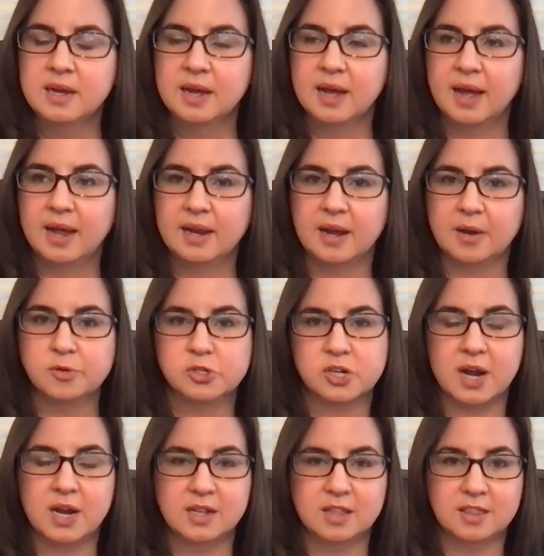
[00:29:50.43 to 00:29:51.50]
And I was
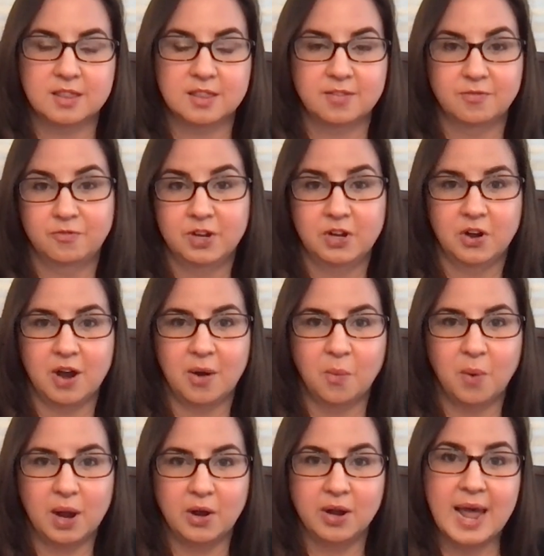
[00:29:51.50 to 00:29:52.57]
trying to figure out
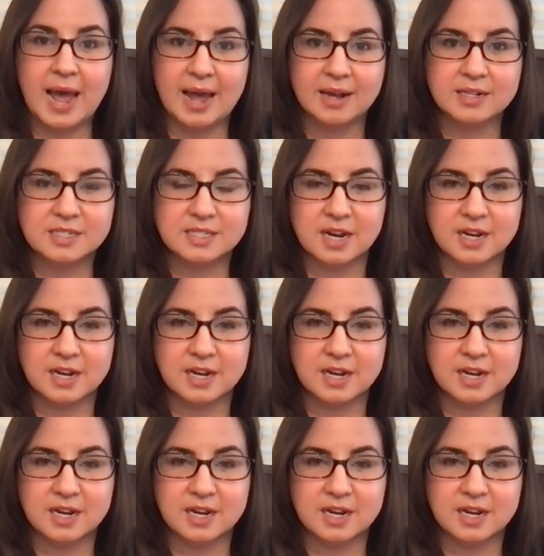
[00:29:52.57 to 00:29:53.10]
where next.